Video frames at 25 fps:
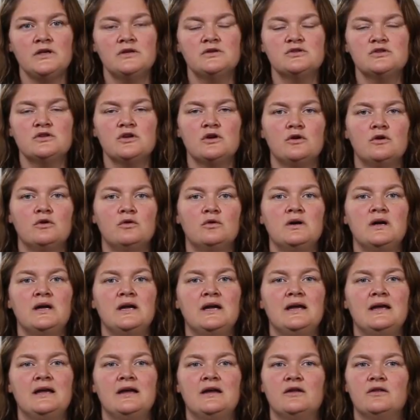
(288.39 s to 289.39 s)
So
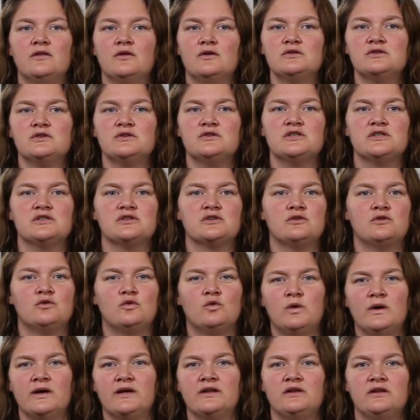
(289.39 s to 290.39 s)
those are just
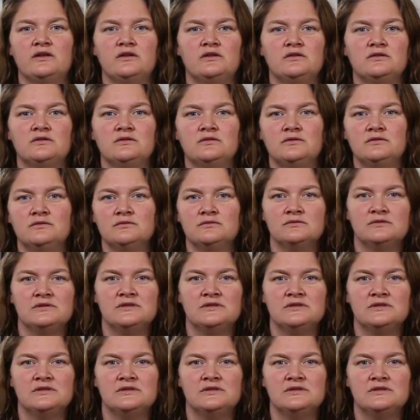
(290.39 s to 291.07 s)
quick little